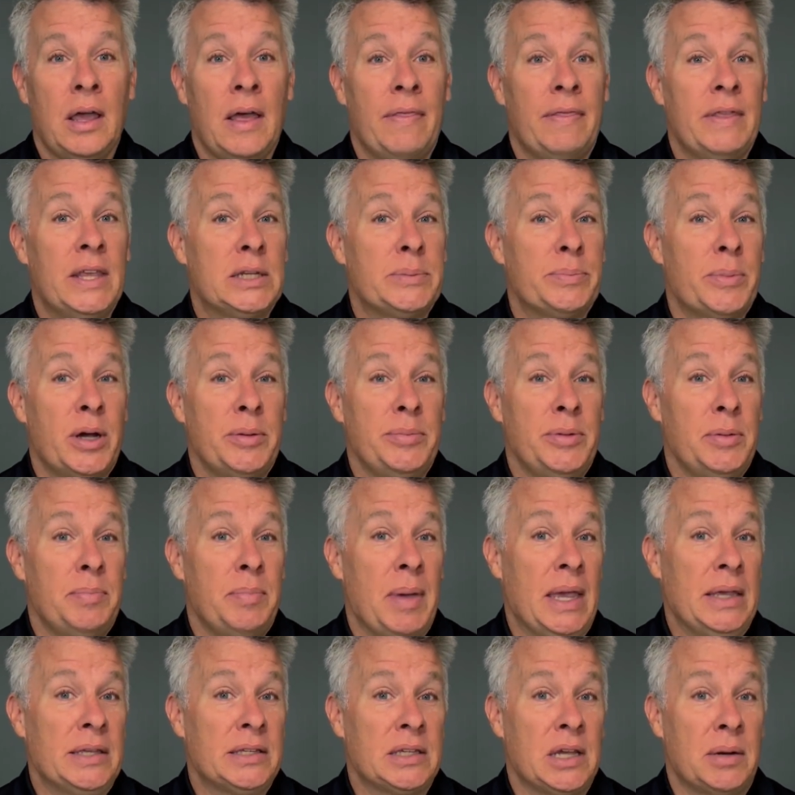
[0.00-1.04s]
This might be
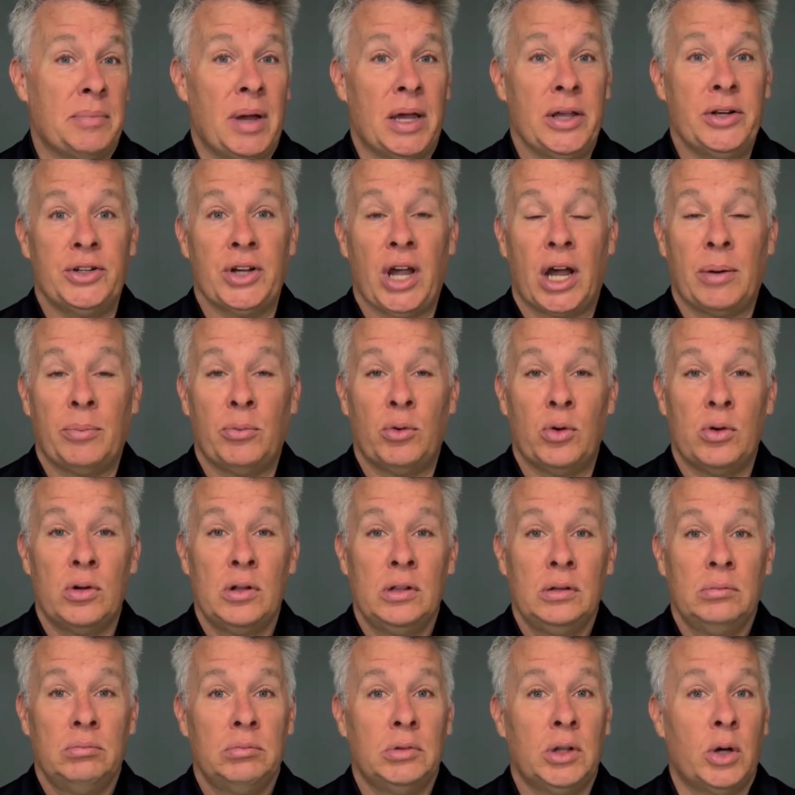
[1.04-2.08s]
based on my job role,
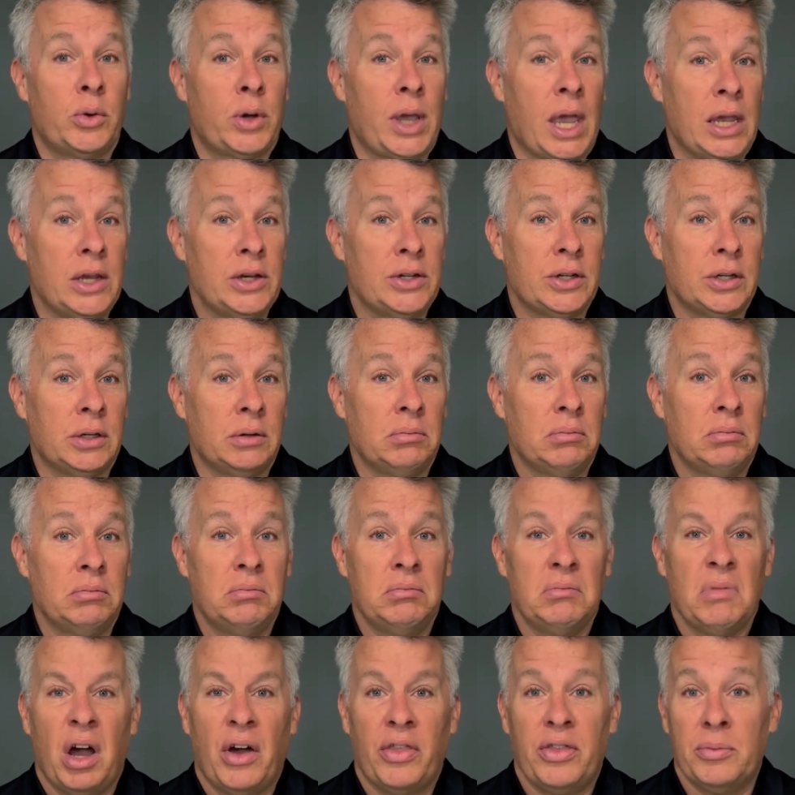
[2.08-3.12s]
location,
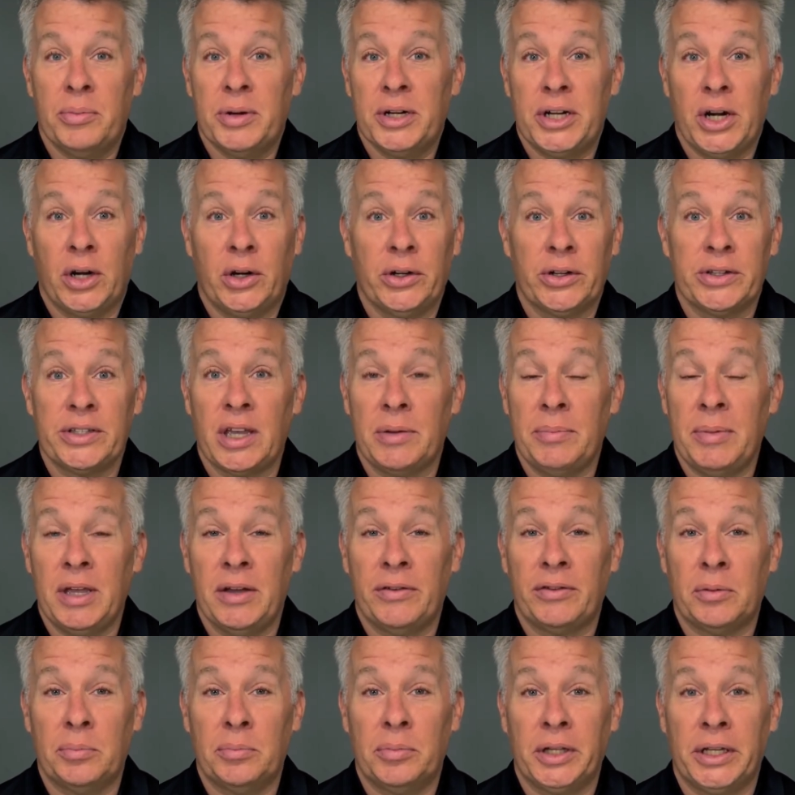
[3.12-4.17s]
other materials I may have
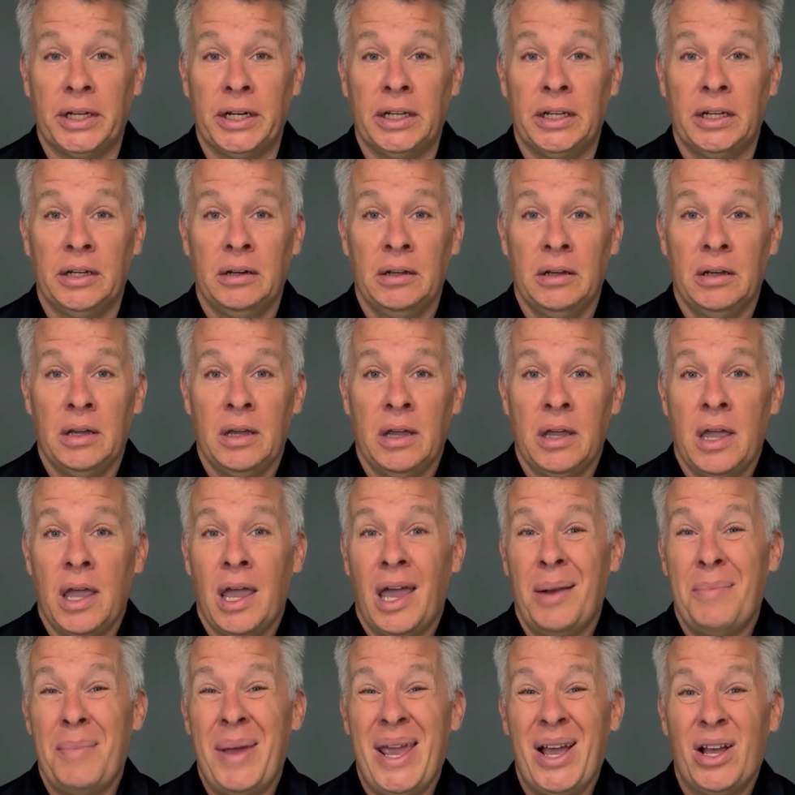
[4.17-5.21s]
completed,
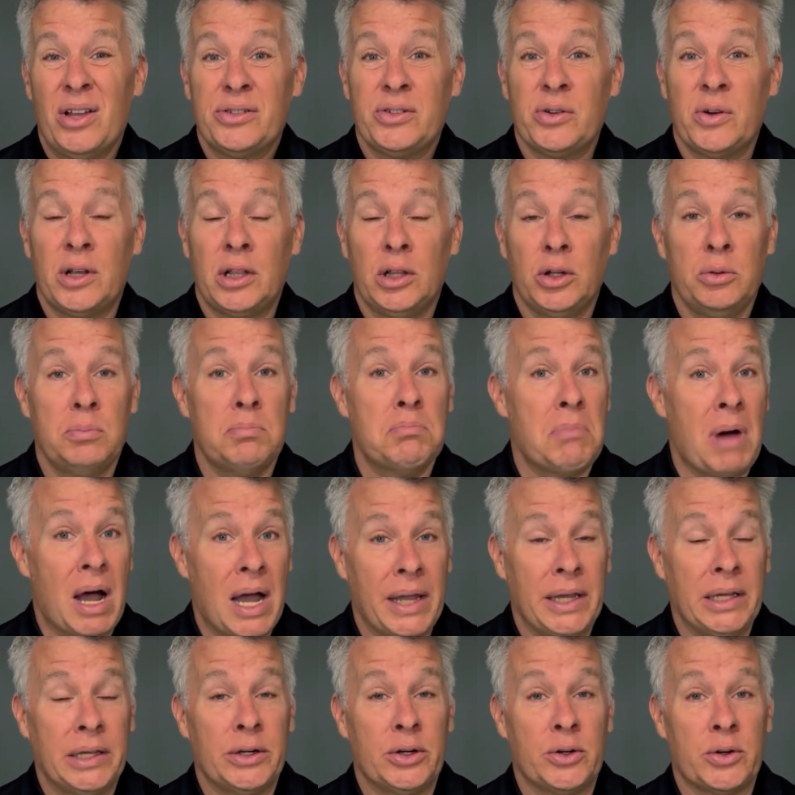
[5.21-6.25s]
and may also include my
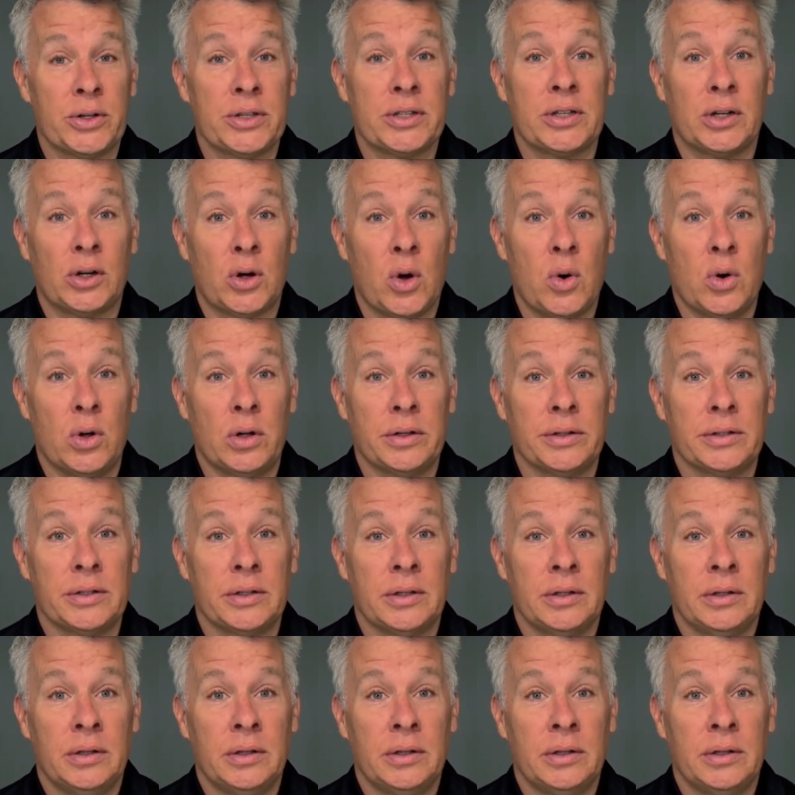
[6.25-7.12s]
interests and goals.